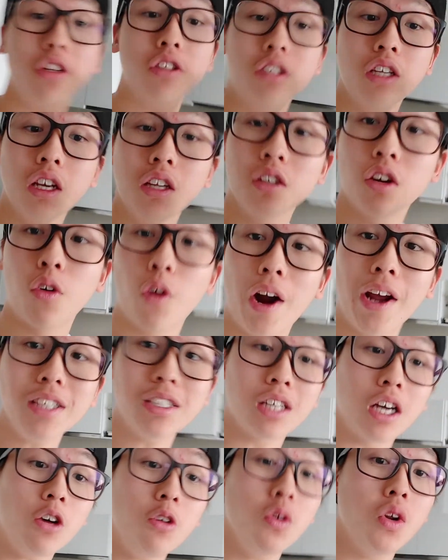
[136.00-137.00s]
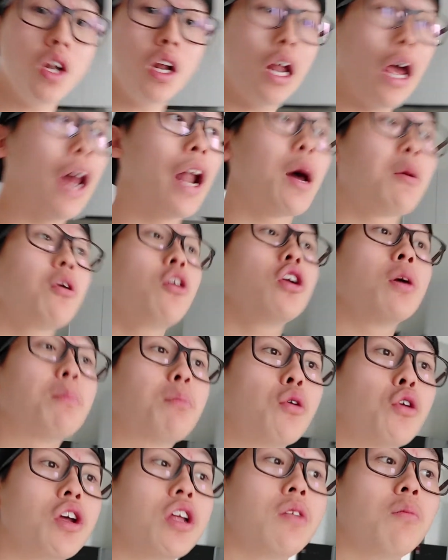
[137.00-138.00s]
take the rice out and I'm gonna
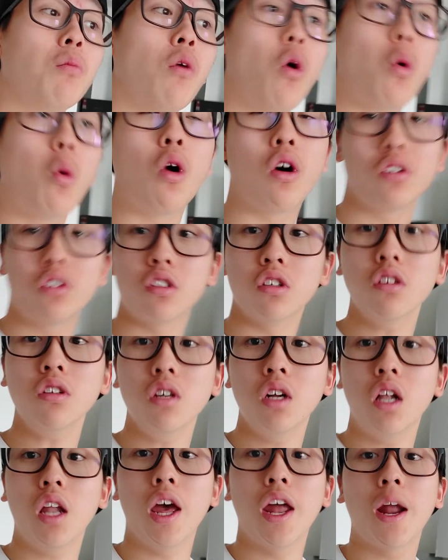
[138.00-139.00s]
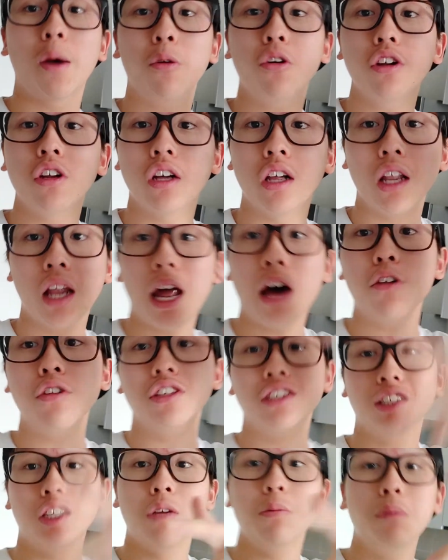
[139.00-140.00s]
put in more water and I'm gonna allow the
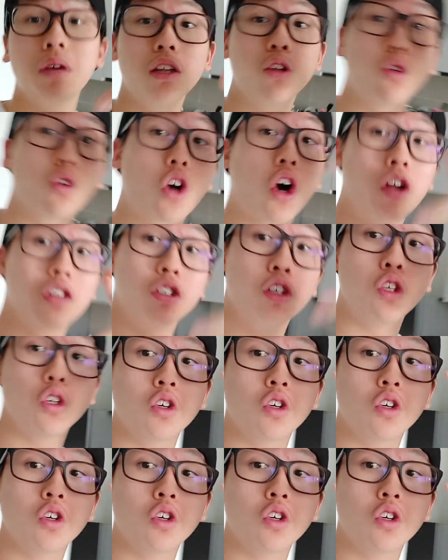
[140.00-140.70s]
steaming to continue